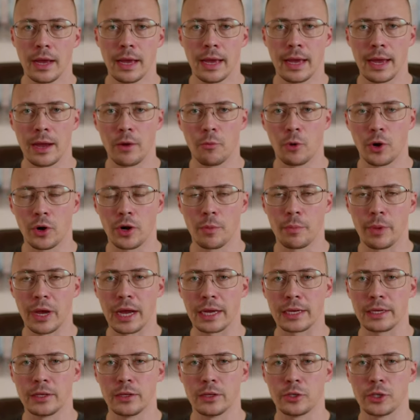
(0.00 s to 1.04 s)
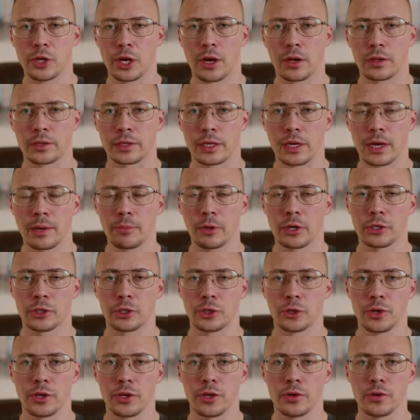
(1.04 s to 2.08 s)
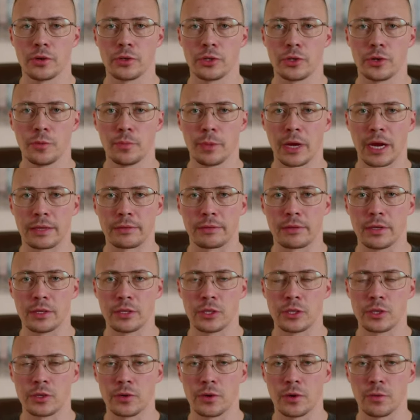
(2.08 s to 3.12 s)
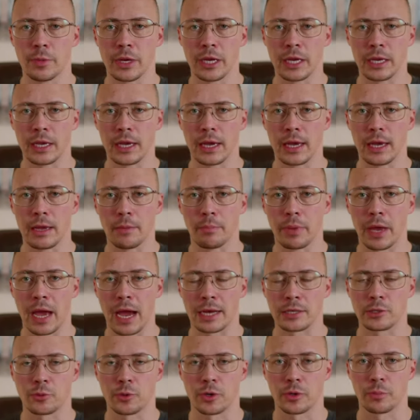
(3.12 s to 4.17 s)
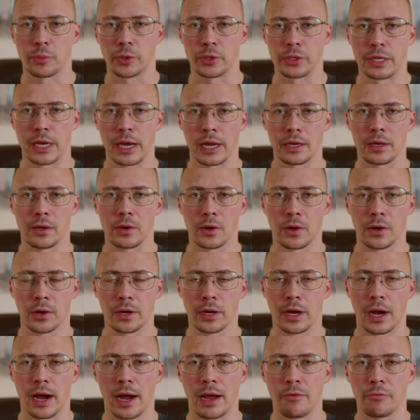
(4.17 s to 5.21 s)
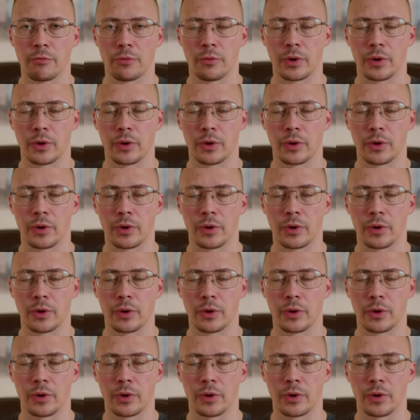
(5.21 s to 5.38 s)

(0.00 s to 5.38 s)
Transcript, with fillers: Hey, welcome back to the channel. Today I'm going to show you two methods to make a password protected archive.